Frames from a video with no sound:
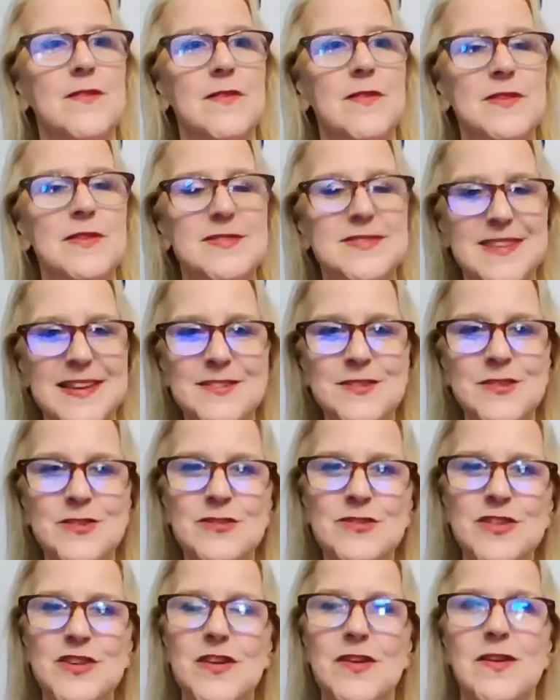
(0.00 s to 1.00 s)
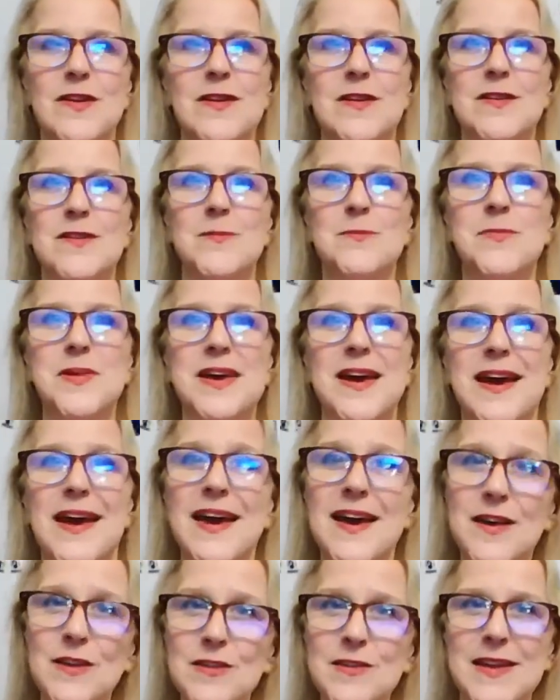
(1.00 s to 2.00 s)
signal to be a
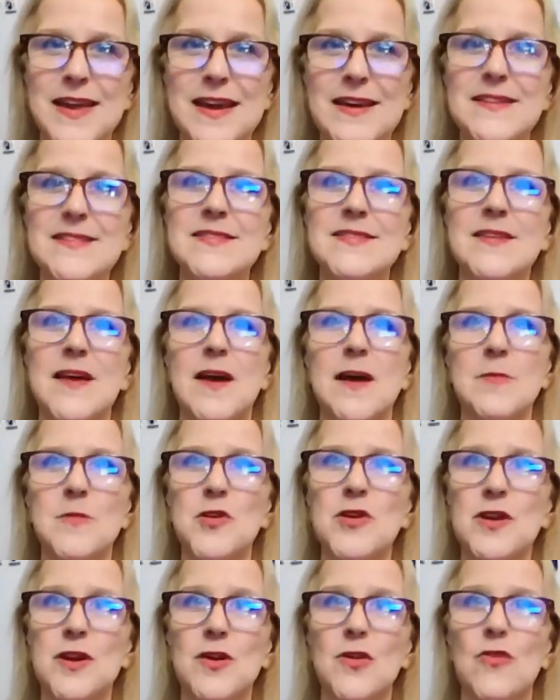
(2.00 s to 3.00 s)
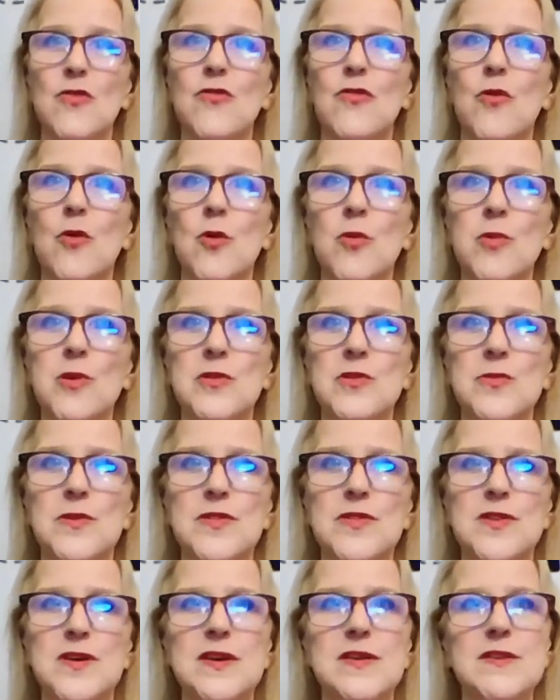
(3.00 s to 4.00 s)
hell yes, I'm going to go forward
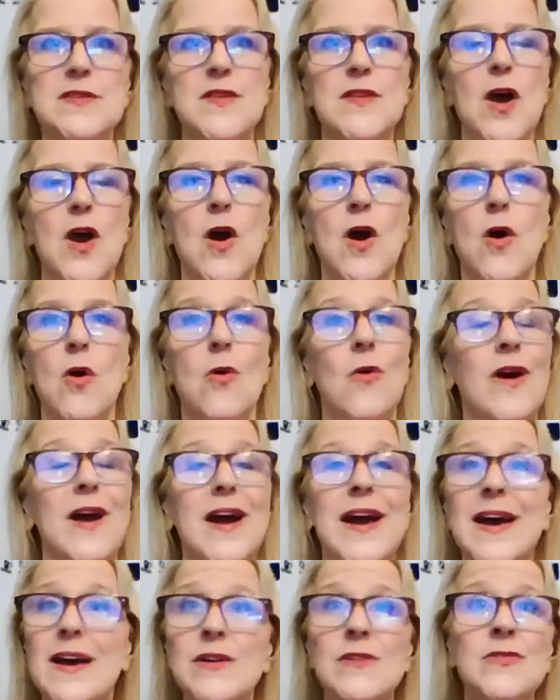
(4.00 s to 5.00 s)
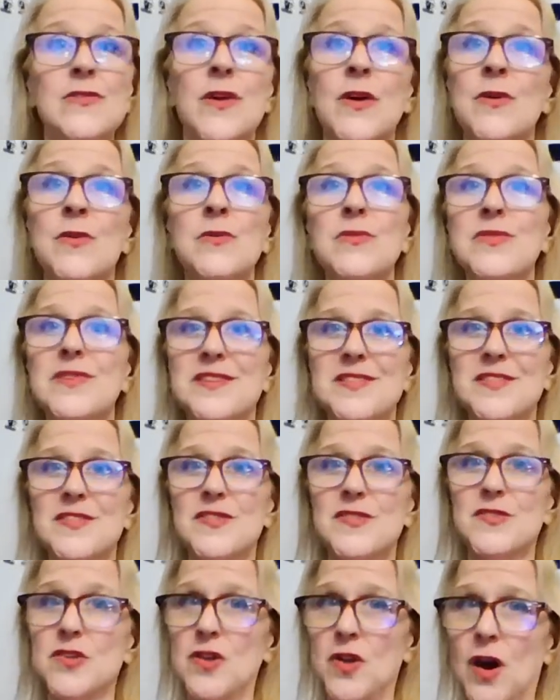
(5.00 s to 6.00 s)
with this, or hell no, this
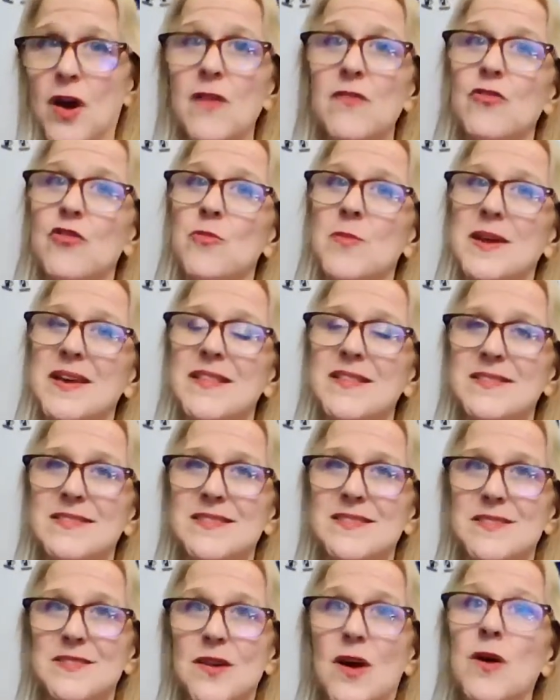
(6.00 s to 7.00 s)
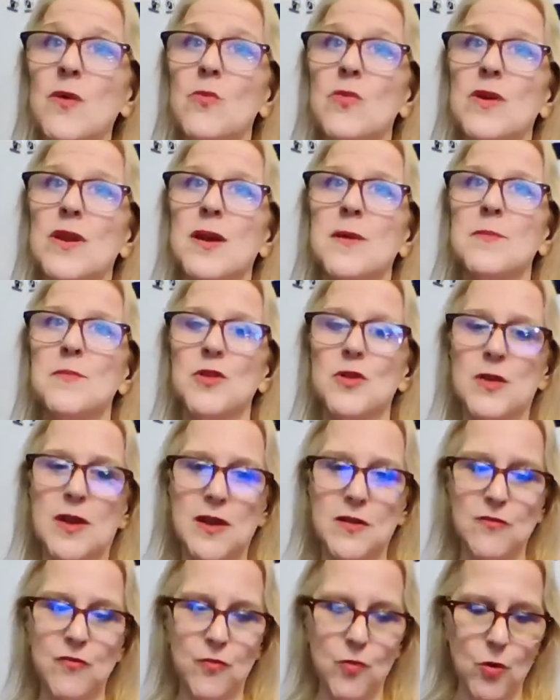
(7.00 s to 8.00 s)
is not for me, this is not what I'm
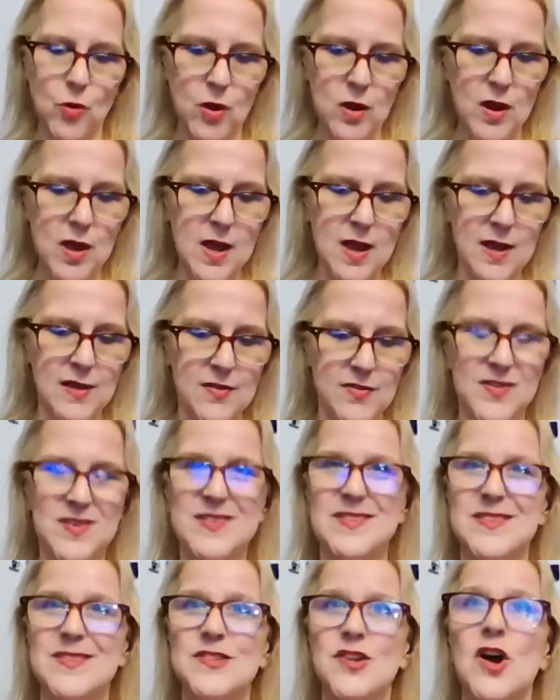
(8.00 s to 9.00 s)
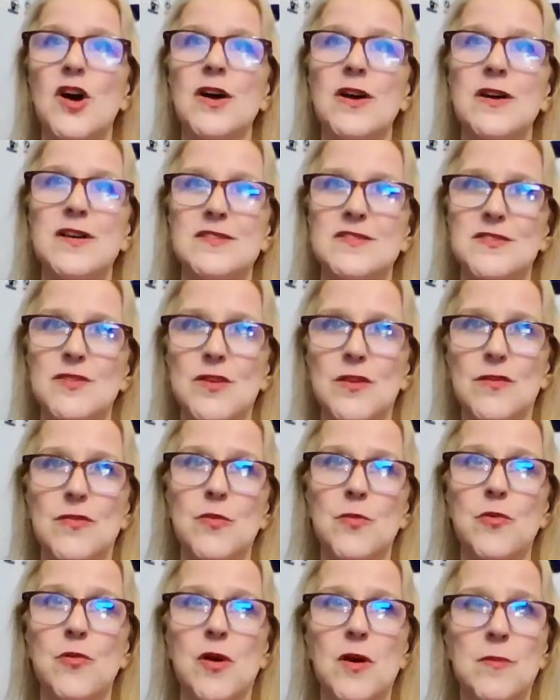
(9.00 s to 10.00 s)
looking for, this is not going to solve the
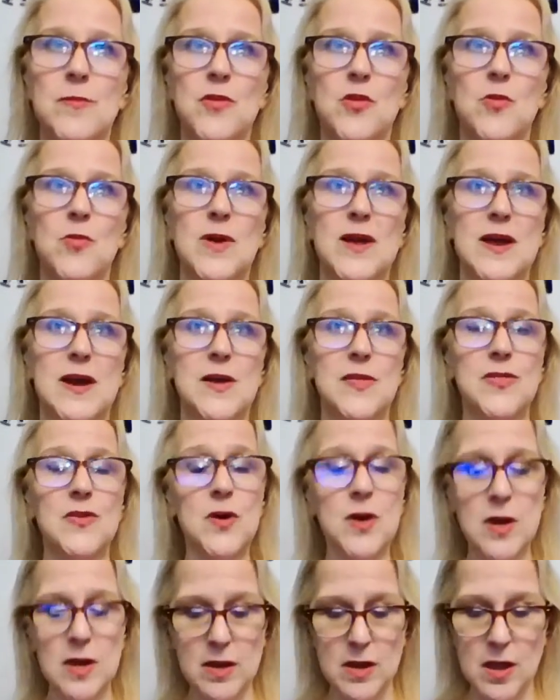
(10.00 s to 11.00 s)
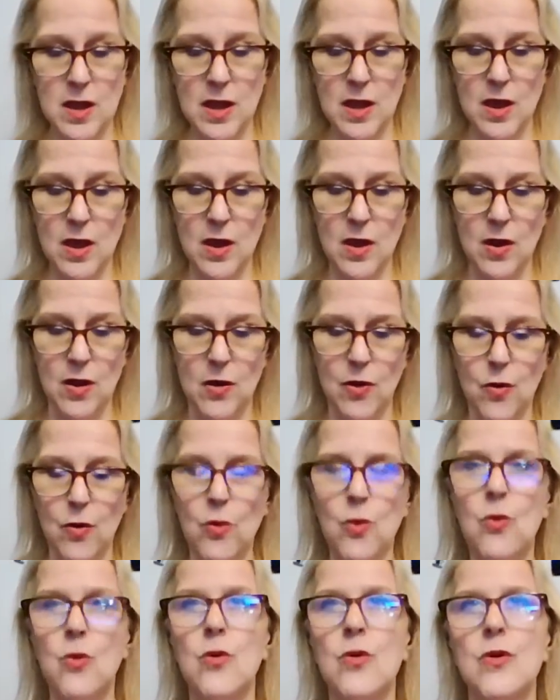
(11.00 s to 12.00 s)
problem the way I thought.
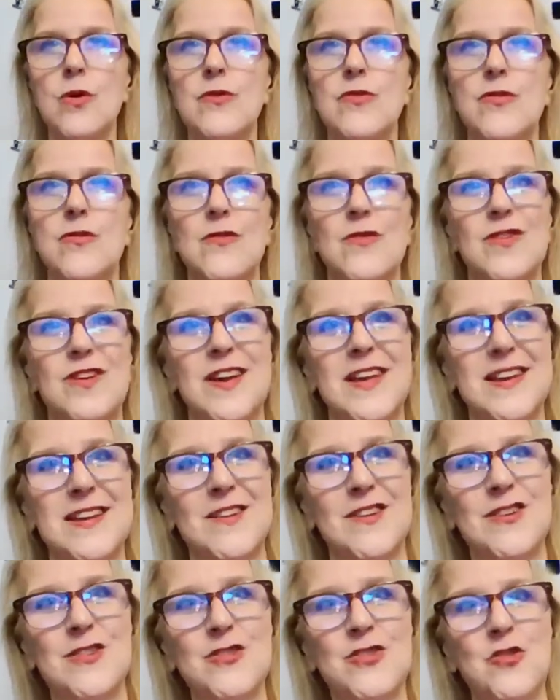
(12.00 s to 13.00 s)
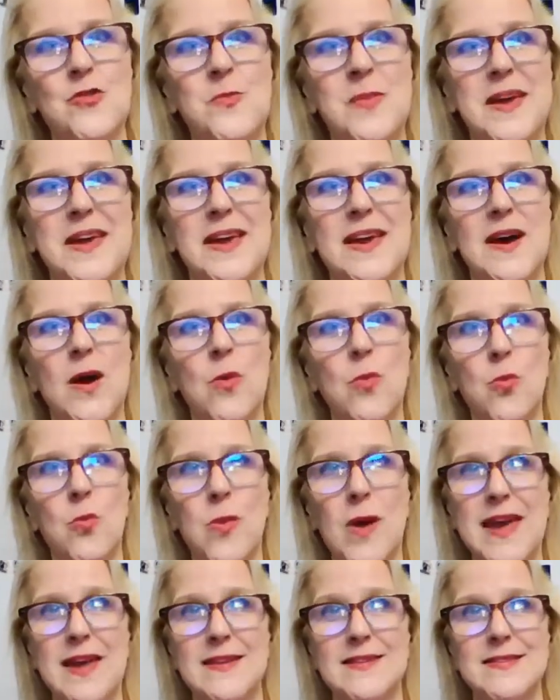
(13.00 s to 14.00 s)
Or there can also be a
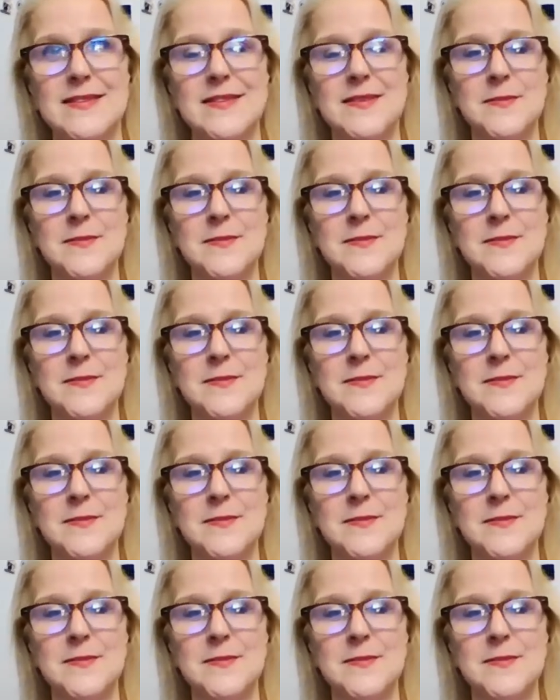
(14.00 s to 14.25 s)
wait.